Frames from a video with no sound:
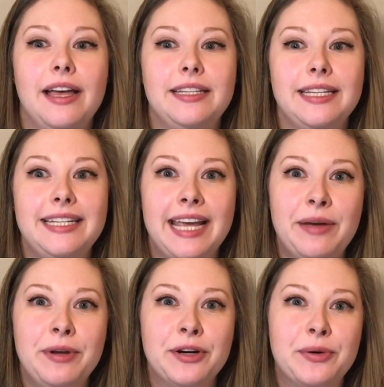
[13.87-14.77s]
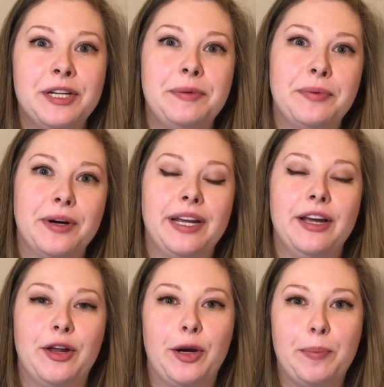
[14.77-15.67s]
Today we are going to be working
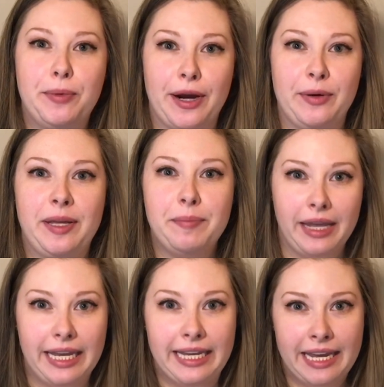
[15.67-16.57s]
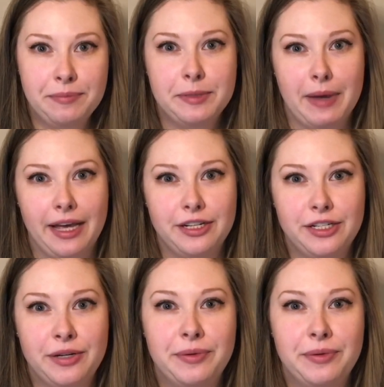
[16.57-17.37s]
on our Brownie Making Games badge.